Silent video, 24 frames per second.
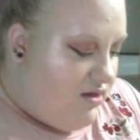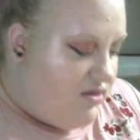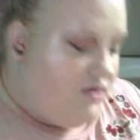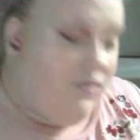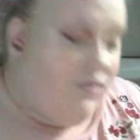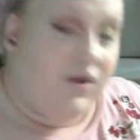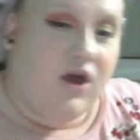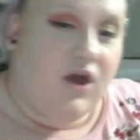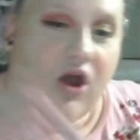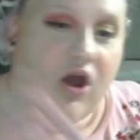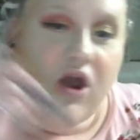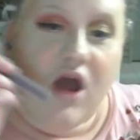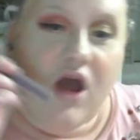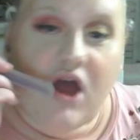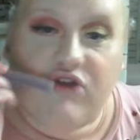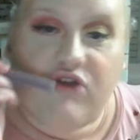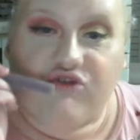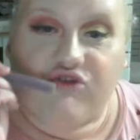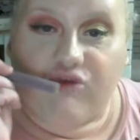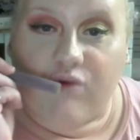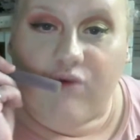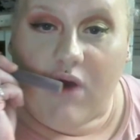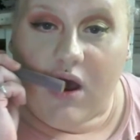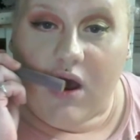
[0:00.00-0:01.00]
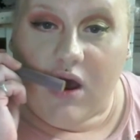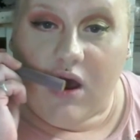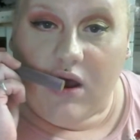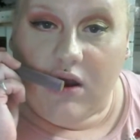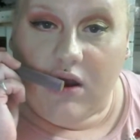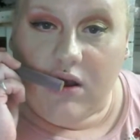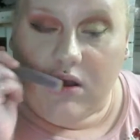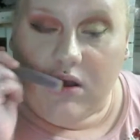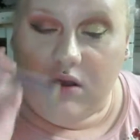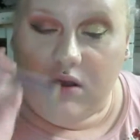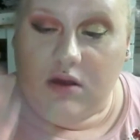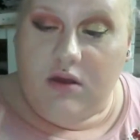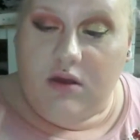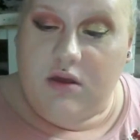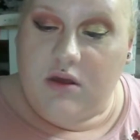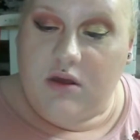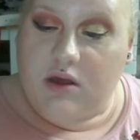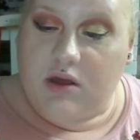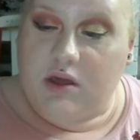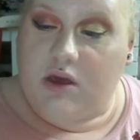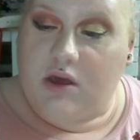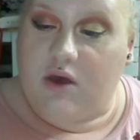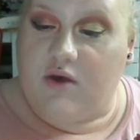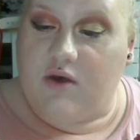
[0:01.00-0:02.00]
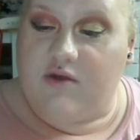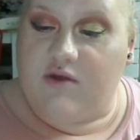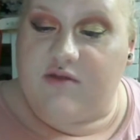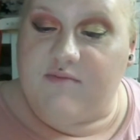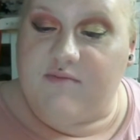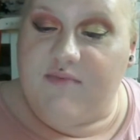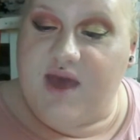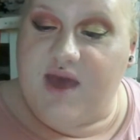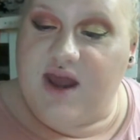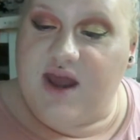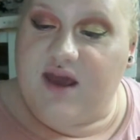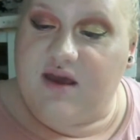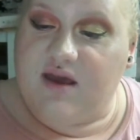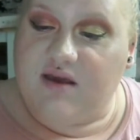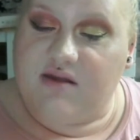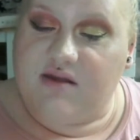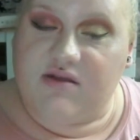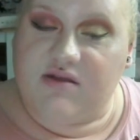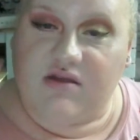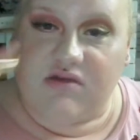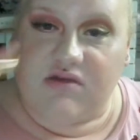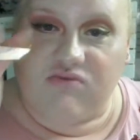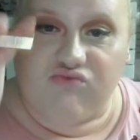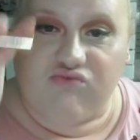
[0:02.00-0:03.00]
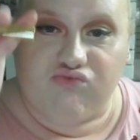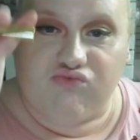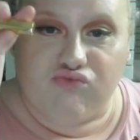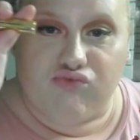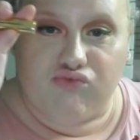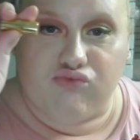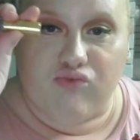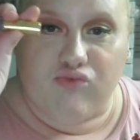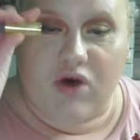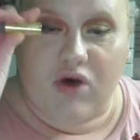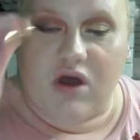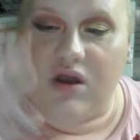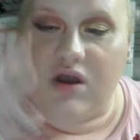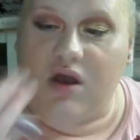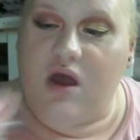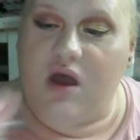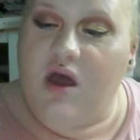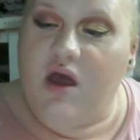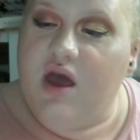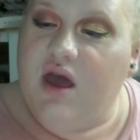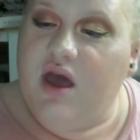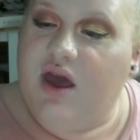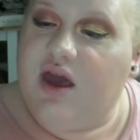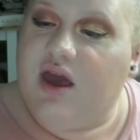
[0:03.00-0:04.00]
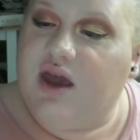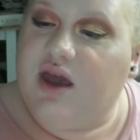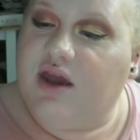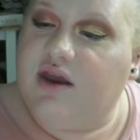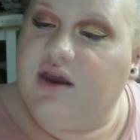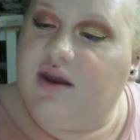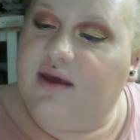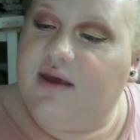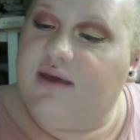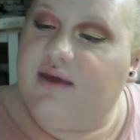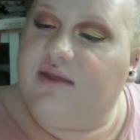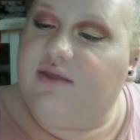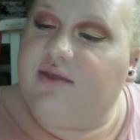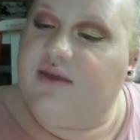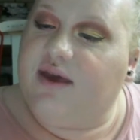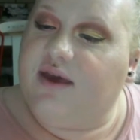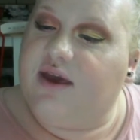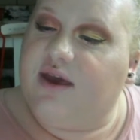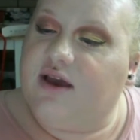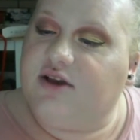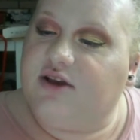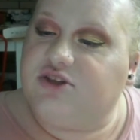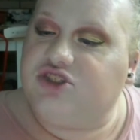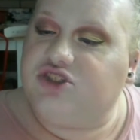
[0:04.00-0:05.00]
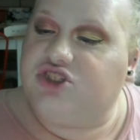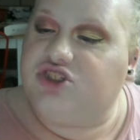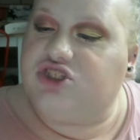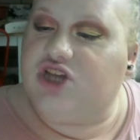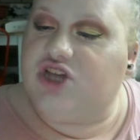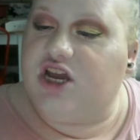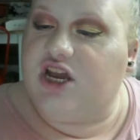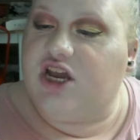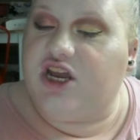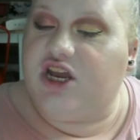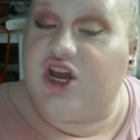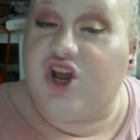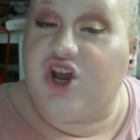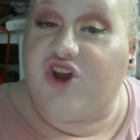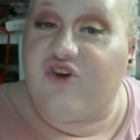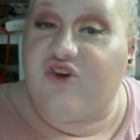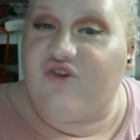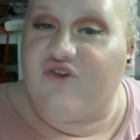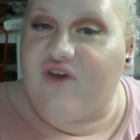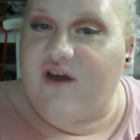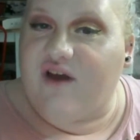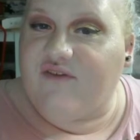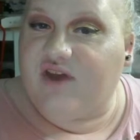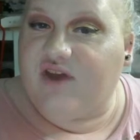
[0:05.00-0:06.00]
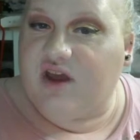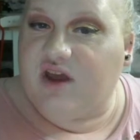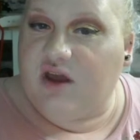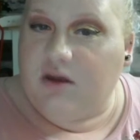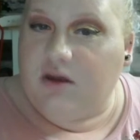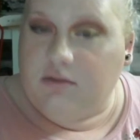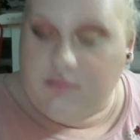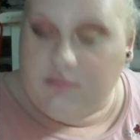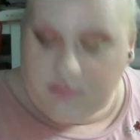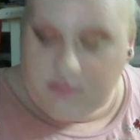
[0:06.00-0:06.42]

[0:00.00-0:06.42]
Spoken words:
Do we go a Gerard Cosmetics one in the shade Gravity?